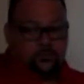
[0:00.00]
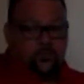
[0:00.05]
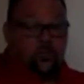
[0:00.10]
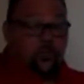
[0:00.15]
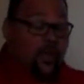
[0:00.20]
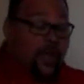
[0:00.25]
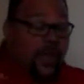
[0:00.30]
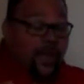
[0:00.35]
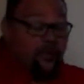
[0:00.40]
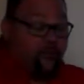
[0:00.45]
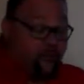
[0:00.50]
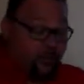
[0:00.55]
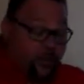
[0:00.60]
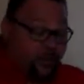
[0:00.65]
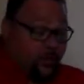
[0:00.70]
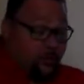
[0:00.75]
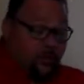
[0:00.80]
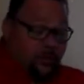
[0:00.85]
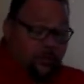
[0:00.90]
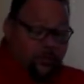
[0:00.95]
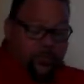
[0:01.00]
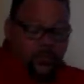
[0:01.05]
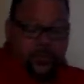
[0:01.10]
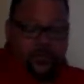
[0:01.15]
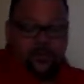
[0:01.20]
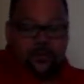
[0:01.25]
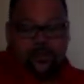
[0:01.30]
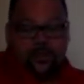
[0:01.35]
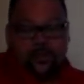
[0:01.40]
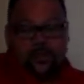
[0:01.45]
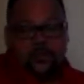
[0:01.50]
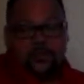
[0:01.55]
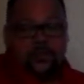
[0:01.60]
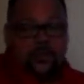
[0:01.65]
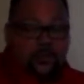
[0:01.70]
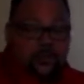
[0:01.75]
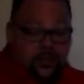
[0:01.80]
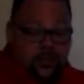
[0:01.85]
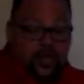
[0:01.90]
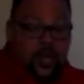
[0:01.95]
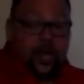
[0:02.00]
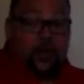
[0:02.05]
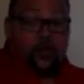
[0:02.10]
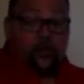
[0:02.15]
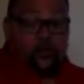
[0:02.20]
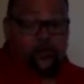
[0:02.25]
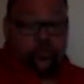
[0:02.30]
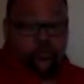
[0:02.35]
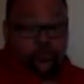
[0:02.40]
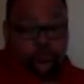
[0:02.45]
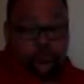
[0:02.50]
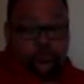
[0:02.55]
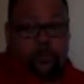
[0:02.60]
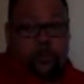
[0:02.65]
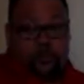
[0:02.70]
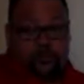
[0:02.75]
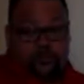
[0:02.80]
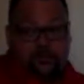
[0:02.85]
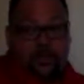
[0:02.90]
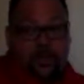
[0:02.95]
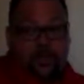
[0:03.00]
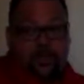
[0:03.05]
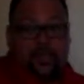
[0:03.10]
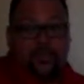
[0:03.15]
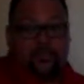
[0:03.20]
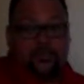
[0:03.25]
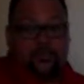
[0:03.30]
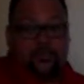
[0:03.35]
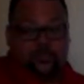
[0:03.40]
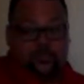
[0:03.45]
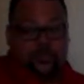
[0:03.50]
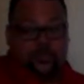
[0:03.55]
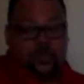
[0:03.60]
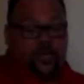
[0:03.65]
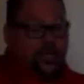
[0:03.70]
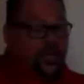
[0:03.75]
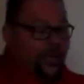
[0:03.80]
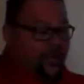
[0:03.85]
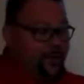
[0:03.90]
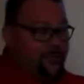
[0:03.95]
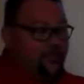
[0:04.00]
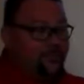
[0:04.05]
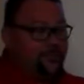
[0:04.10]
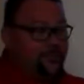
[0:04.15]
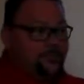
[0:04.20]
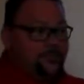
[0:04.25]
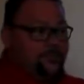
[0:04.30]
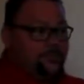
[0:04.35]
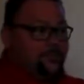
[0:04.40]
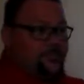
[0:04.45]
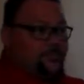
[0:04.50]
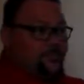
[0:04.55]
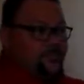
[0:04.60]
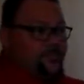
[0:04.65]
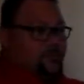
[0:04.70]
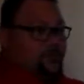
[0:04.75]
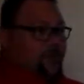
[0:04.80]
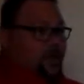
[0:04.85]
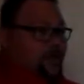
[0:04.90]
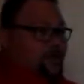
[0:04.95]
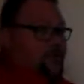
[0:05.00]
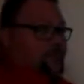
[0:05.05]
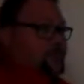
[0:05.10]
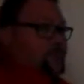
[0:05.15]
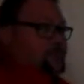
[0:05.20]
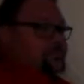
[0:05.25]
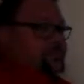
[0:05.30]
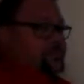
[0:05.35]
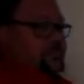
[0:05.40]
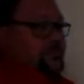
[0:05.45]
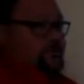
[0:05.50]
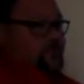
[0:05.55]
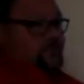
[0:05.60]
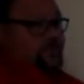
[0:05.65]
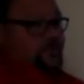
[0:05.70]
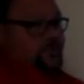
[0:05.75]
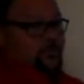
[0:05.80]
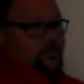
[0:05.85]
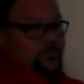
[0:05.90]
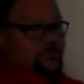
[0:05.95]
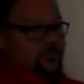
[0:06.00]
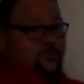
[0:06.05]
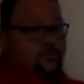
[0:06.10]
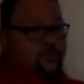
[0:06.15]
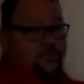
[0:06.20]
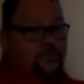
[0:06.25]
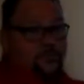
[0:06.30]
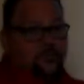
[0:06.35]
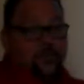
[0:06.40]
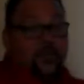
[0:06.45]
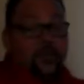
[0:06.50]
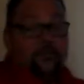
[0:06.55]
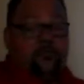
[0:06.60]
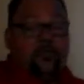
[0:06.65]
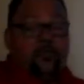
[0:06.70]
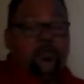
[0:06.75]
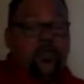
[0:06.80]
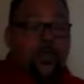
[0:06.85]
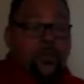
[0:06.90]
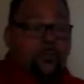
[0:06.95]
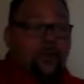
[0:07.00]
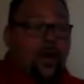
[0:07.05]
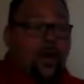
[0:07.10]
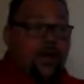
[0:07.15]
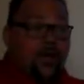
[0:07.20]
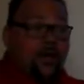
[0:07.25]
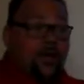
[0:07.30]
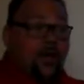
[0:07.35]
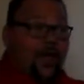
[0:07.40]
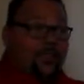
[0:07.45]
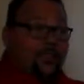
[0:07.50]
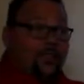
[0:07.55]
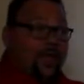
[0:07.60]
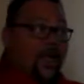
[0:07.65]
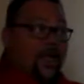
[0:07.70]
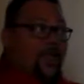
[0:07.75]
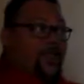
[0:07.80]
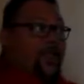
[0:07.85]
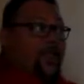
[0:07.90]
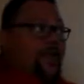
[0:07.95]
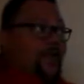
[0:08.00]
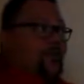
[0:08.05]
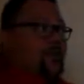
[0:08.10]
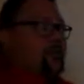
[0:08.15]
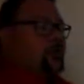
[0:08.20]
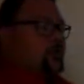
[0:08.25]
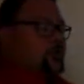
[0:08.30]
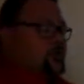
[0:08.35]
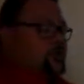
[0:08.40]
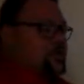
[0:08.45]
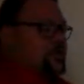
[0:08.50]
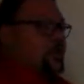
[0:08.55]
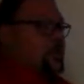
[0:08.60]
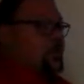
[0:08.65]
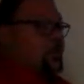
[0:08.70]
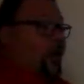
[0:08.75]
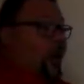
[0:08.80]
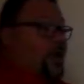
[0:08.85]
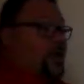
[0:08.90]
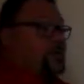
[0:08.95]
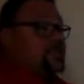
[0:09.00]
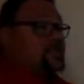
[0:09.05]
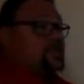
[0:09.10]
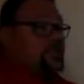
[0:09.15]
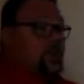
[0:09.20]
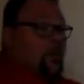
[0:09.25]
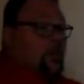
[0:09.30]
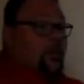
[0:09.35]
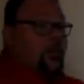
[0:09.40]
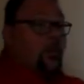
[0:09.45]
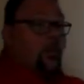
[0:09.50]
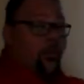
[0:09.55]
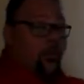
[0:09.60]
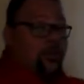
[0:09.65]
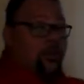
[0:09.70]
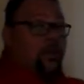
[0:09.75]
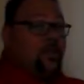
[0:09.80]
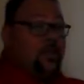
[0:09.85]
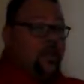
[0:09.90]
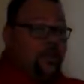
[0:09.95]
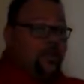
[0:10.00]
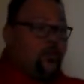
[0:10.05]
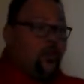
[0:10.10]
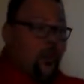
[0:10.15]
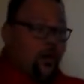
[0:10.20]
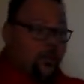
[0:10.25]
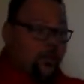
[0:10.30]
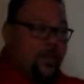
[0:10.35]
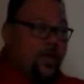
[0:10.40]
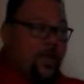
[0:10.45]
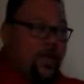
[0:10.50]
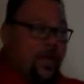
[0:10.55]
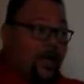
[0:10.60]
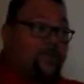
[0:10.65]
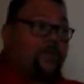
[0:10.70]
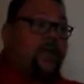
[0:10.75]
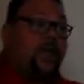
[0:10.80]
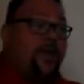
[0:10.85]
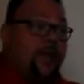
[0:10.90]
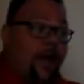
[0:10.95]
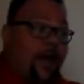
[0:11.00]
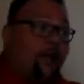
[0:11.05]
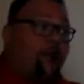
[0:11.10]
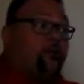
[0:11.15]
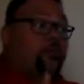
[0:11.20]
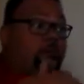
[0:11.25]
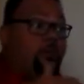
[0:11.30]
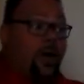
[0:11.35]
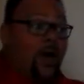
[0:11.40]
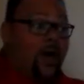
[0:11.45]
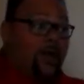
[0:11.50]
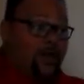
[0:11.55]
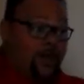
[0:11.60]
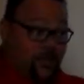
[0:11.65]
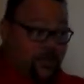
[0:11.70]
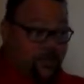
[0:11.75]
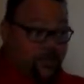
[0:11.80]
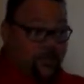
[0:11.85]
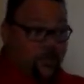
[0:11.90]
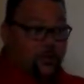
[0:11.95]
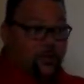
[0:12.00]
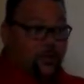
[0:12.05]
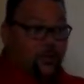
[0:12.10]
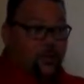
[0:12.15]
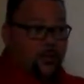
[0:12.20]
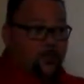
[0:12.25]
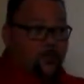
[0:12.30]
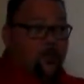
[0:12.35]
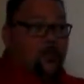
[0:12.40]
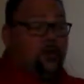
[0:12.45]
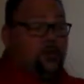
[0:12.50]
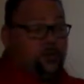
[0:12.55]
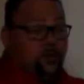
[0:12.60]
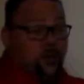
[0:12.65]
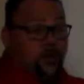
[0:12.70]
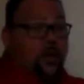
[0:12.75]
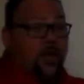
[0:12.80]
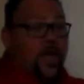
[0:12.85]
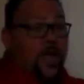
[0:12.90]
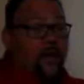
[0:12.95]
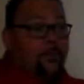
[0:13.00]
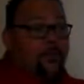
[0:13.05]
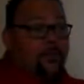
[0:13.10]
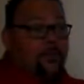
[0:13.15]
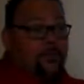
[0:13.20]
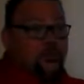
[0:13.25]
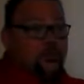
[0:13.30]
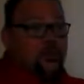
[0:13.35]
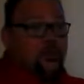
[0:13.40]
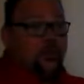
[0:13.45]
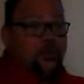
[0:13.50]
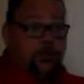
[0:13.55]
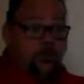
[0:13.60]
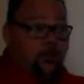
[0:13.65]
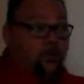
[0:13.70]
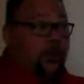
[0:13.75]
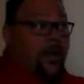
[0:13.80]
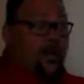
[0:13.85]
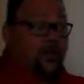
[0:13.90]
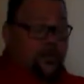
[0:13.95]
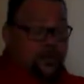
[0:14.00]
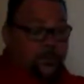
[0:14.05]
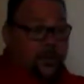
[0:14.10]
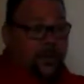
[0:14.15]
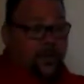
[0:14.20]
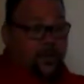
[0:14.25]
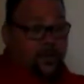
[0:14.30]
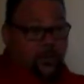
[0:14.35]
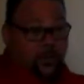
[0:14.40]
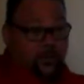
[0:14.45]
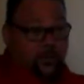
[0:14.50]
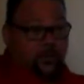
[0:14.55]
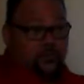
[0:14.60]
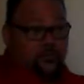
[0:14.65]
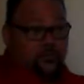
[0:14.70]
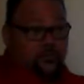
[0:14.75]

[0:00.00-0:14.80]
For lack of a better way to put it. Kind of crude, but I guess you understand that. Okay? And if you think about it like that, you understand why it's so important to get carbon dioxide out of the body. Because what happens when your bowels back up?